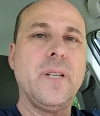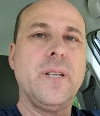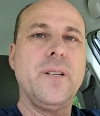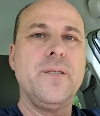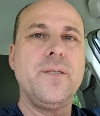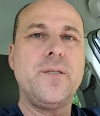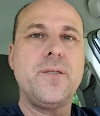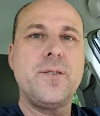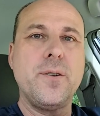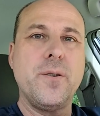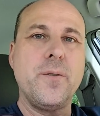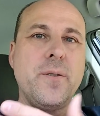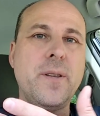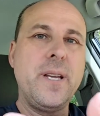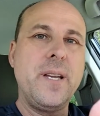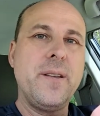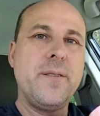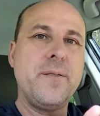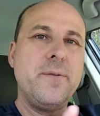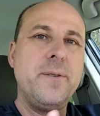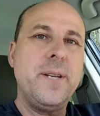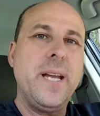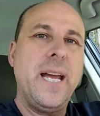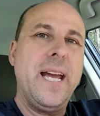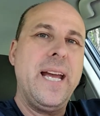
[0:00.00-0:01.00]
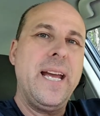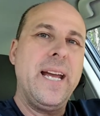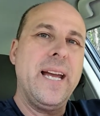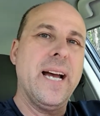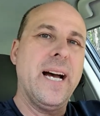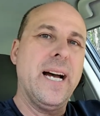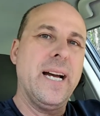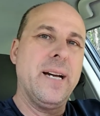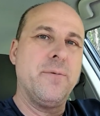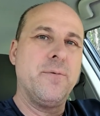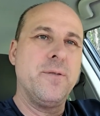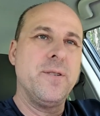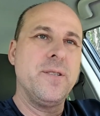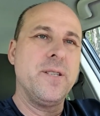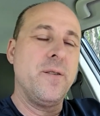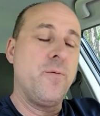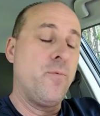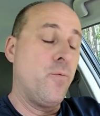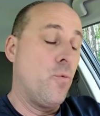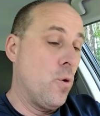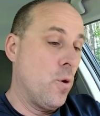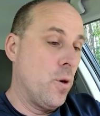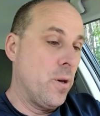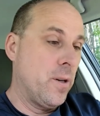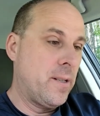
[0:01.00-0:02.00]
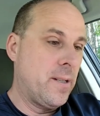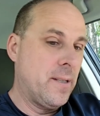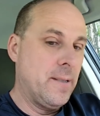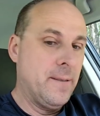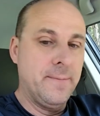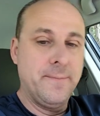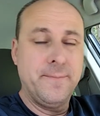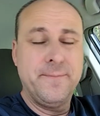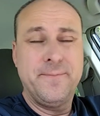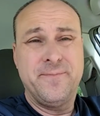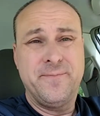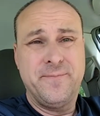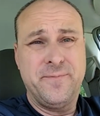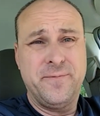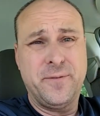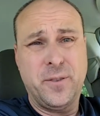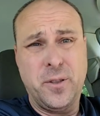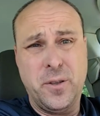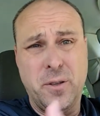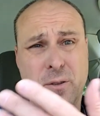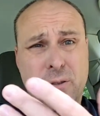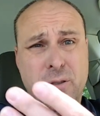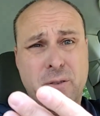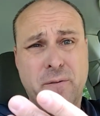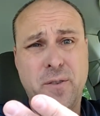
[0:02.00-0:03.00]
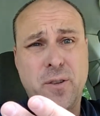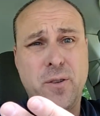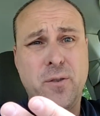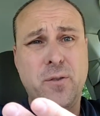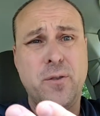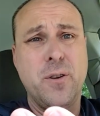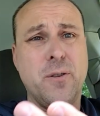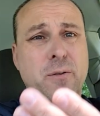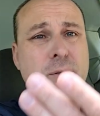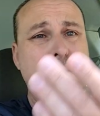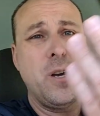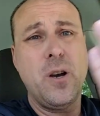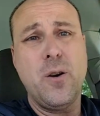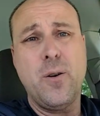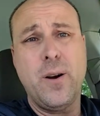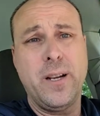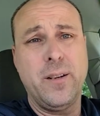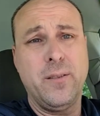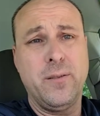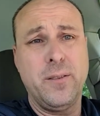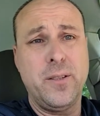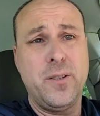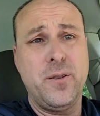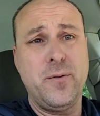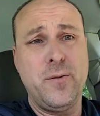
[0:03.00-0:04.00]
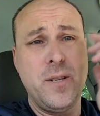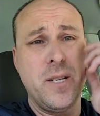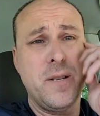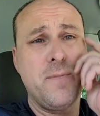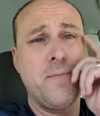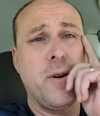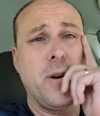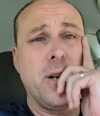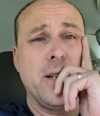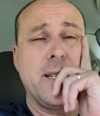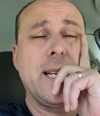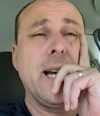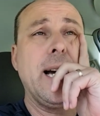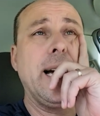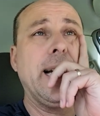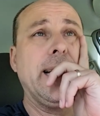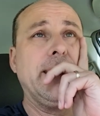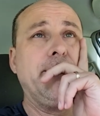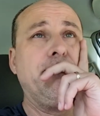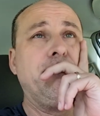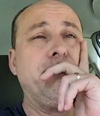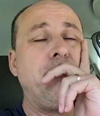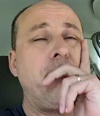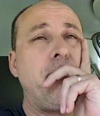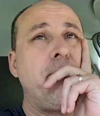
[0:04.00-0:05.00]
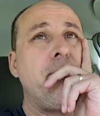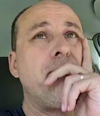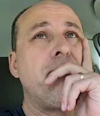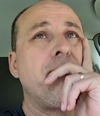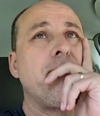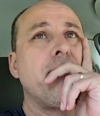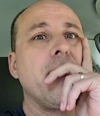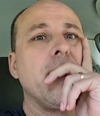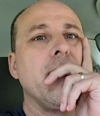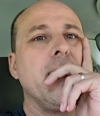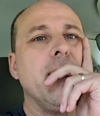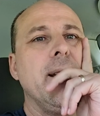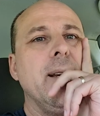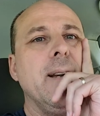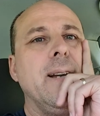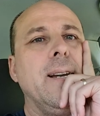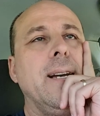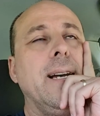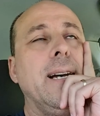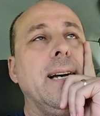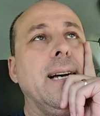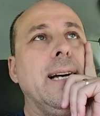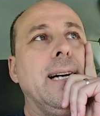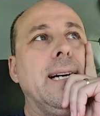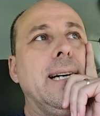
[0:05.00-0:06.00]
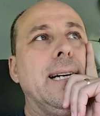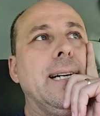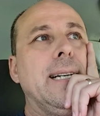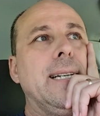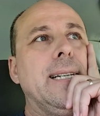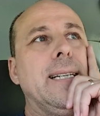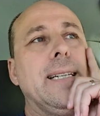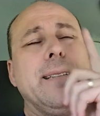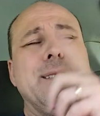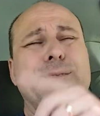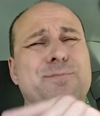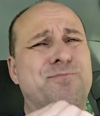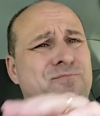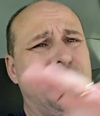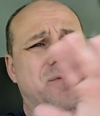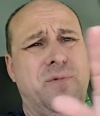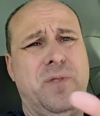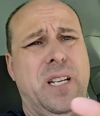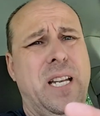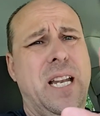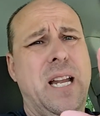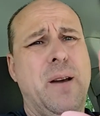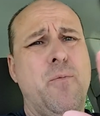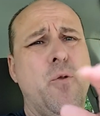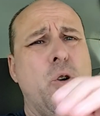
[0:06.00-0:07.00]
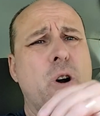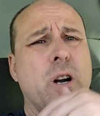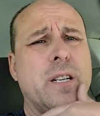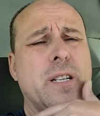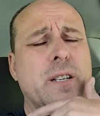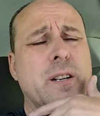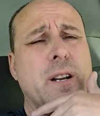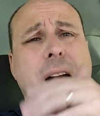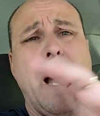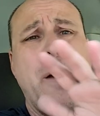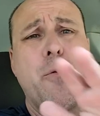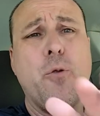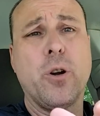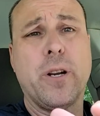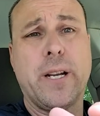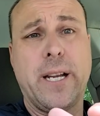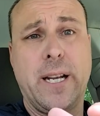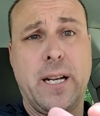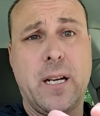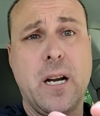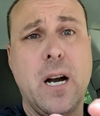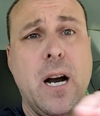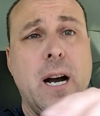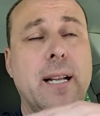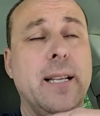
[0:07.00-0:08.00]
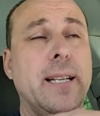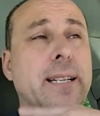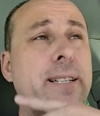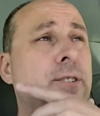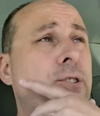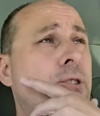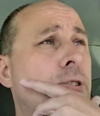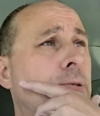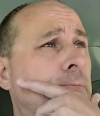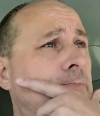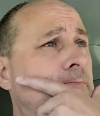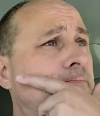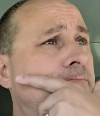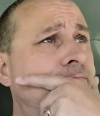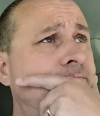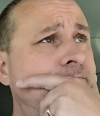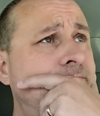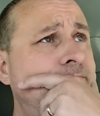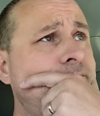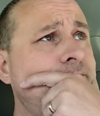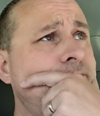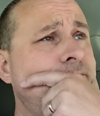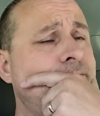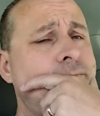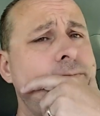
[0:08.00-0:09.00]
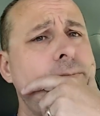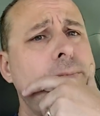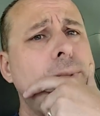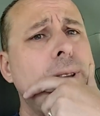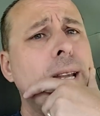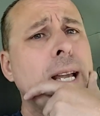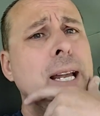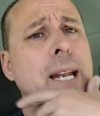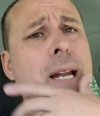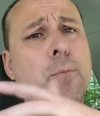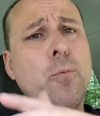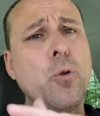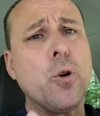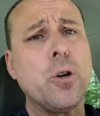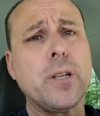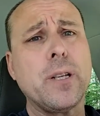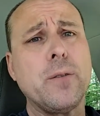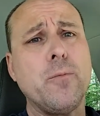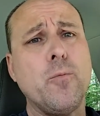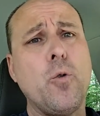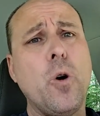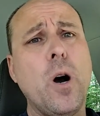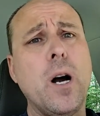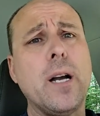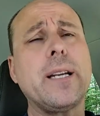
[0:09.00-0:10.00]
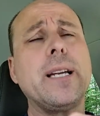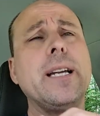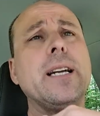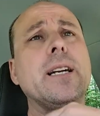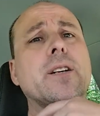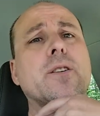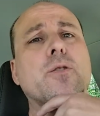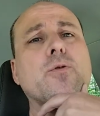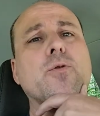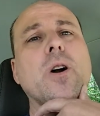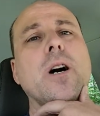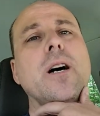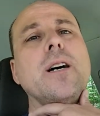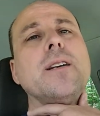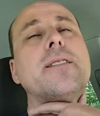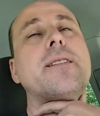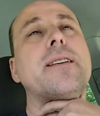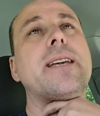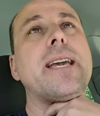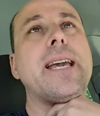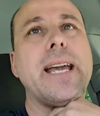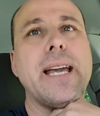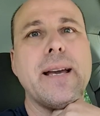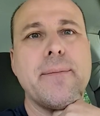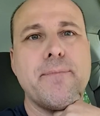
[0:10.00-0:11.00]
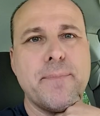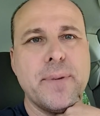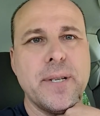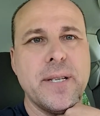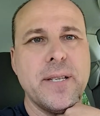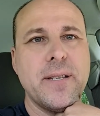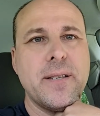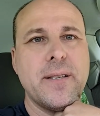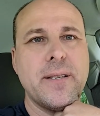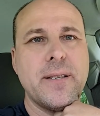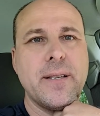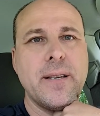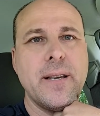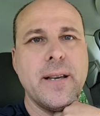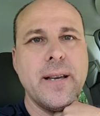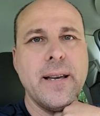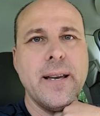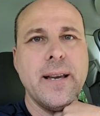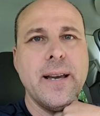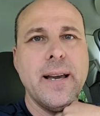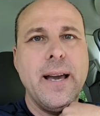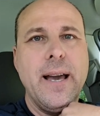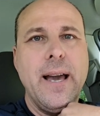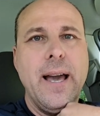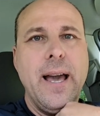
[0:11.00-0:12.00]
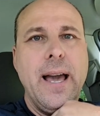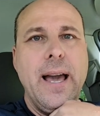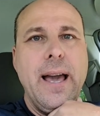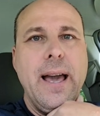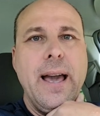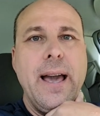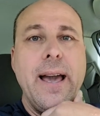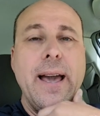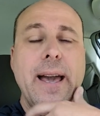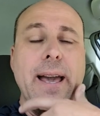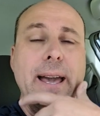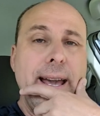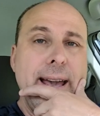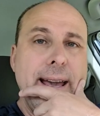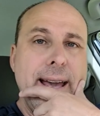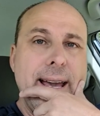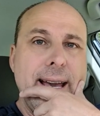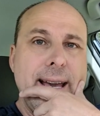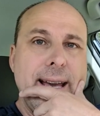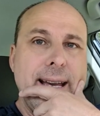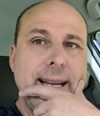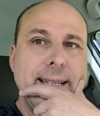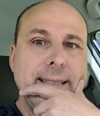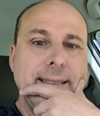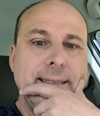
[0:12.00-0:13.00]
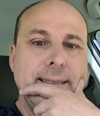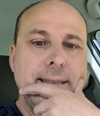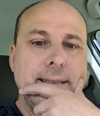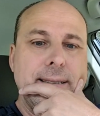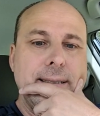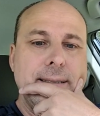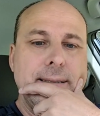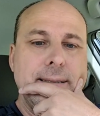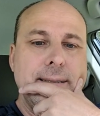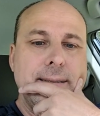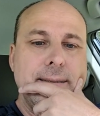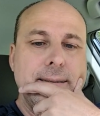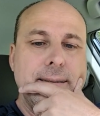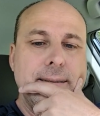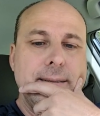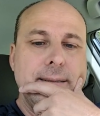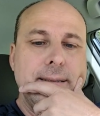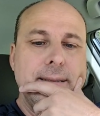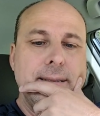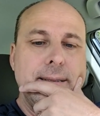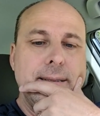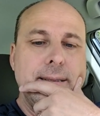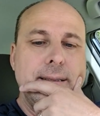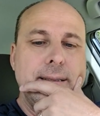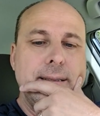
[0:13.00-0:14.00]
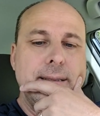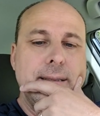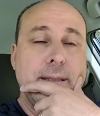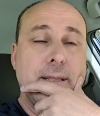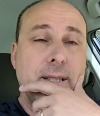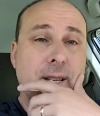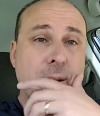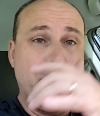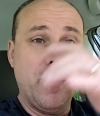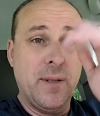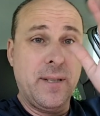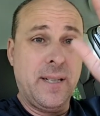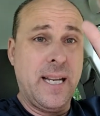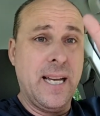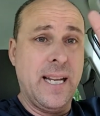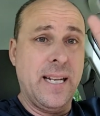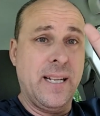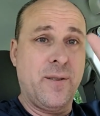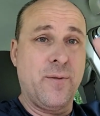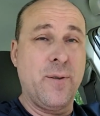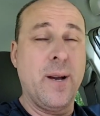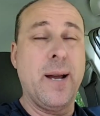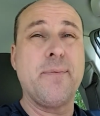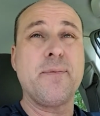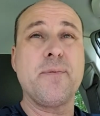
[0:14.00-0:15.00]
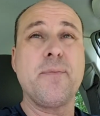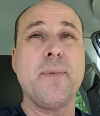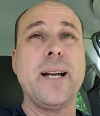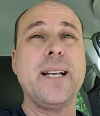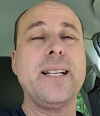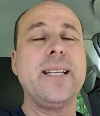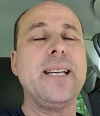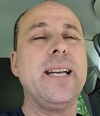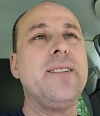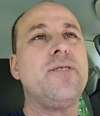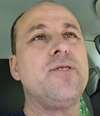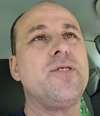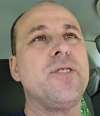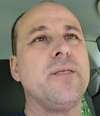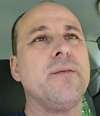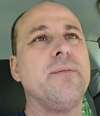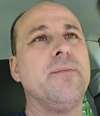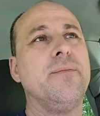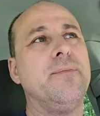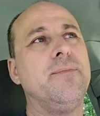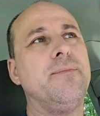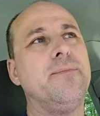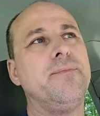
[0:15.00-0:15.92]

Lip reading: So the other day I was at work. For those of you who don't know, I only do this part-time. And I'm walking, I work at a college, and I'm walking across campus, and someone kind of grabbed my attention.